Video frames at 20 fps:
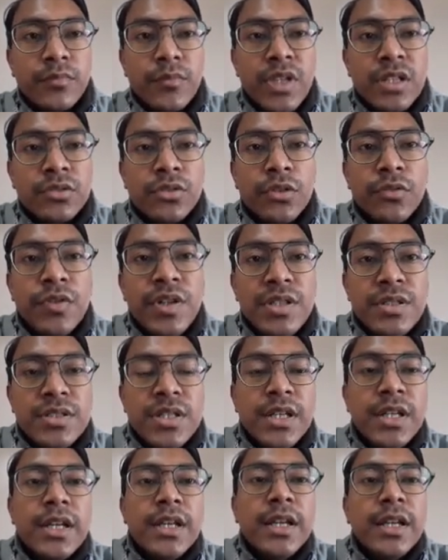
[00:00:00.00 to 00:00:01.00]
So first,
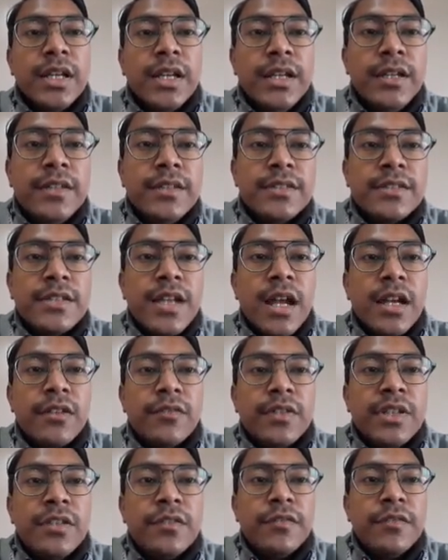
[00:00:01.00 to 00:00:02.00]
let us start
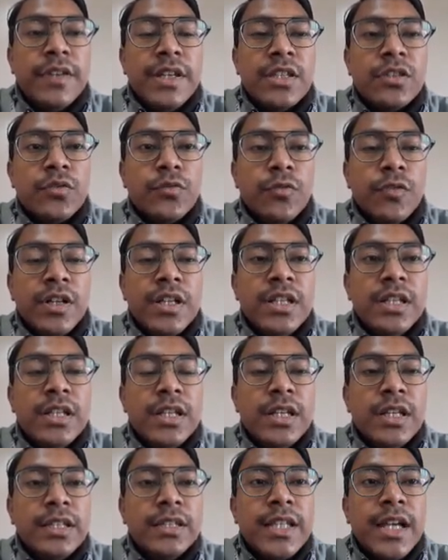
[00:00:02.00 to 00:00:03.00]
with phase 1,
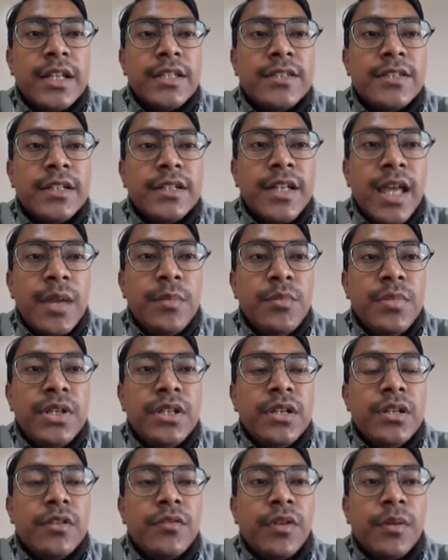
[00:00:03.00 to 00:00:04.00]
that is the time
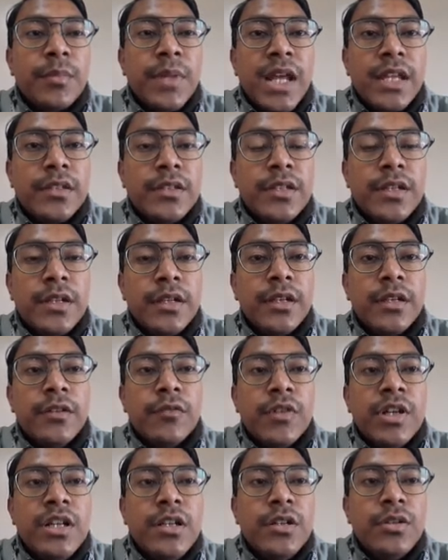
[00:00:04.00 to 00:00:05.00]
period from
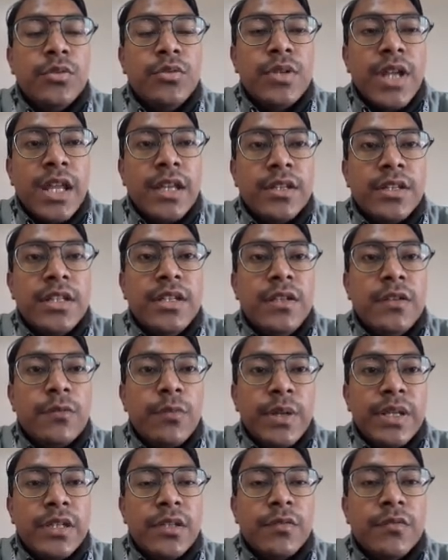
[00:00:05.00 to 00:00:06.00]
1901 to
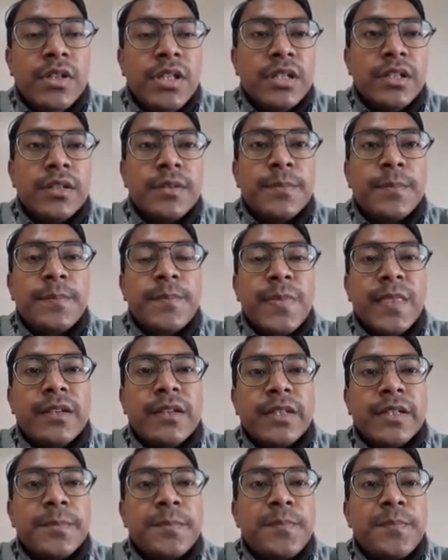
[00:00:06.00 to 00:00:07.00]
1921.
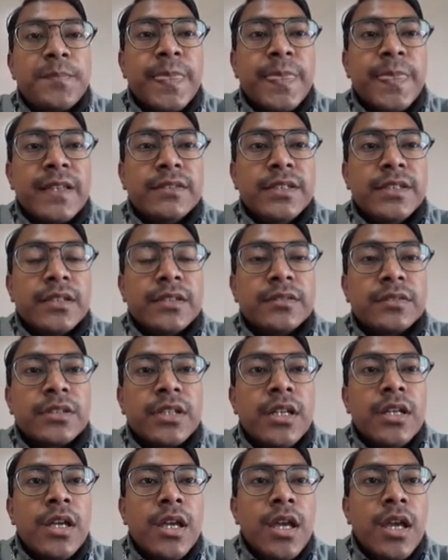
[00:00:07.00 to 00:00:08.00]
Okay, see.
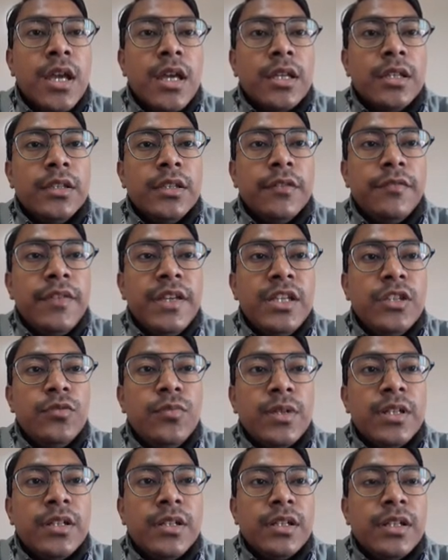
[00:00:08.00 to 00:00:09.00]
The phase
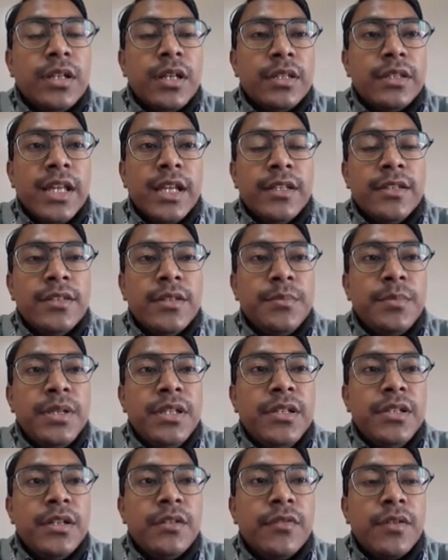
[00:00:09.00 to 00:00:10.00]
1, that is the
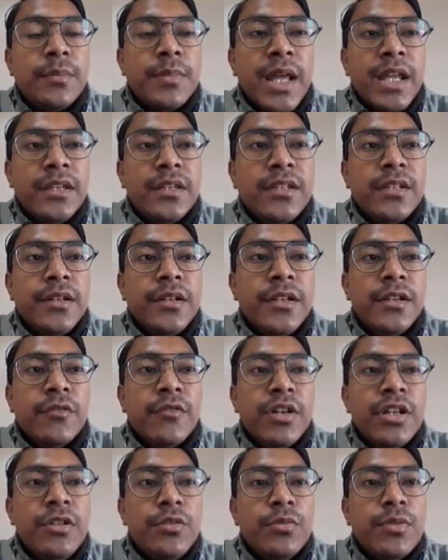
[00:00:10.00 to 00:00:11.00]
period from
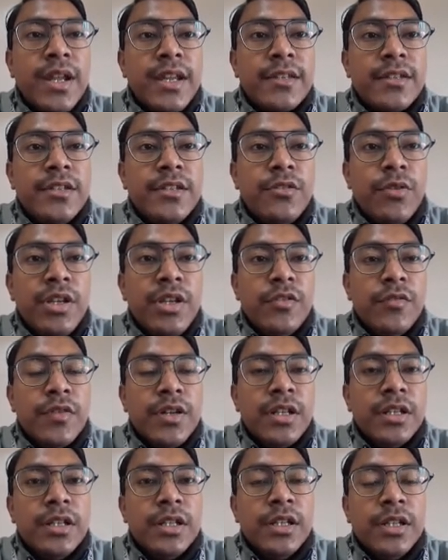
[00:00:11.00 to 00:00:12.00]
1901 to
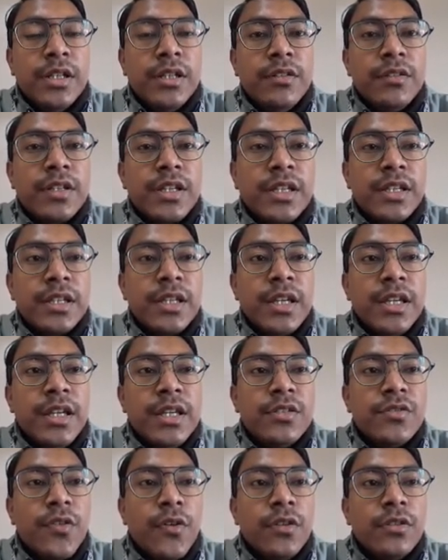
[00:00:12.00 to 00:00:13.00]
1921, okay,
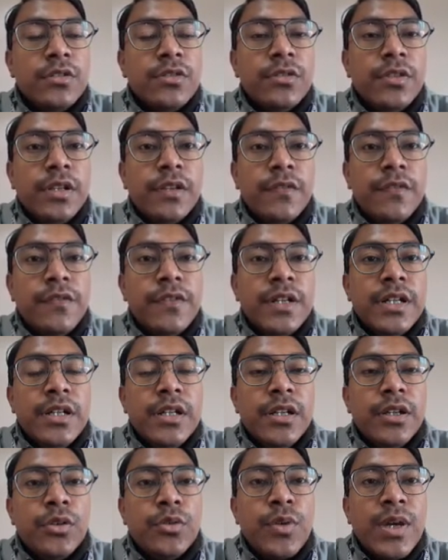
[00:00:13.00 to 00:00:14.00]
is also
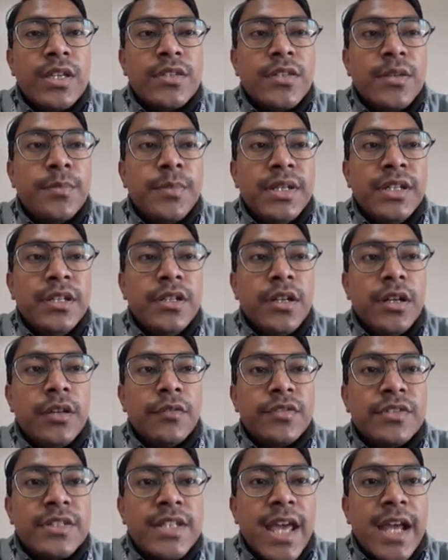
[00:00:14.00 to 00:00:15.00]
referred to as the period
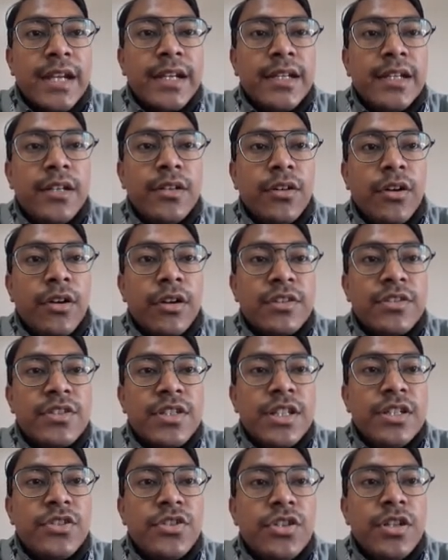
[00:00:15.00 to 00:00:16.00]
of stagnant or
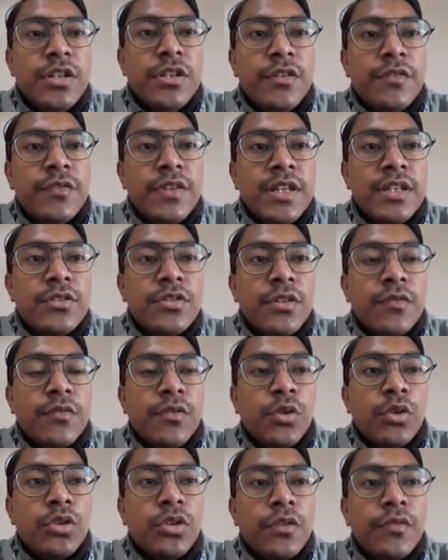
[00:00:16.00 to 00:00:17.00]
stationary phase
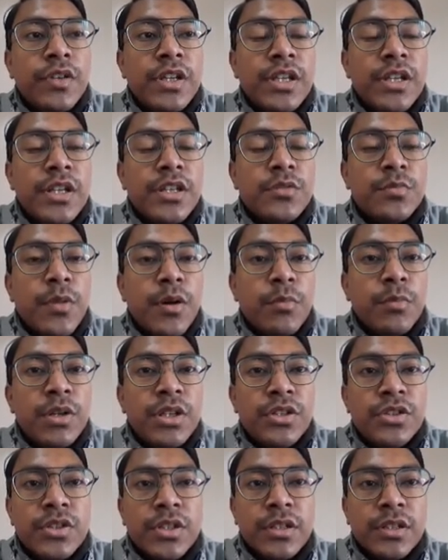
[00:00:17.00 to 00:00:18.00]
of growth of India's
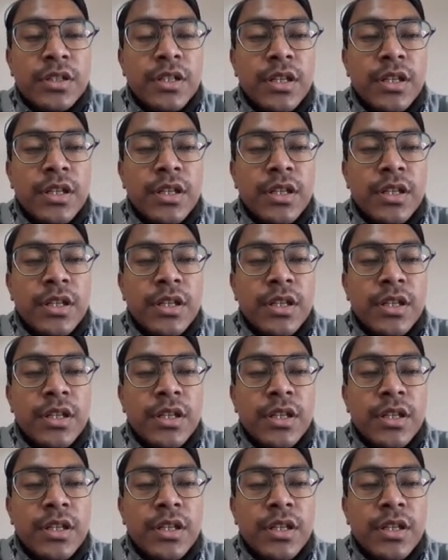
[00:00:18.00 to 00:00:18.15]
population.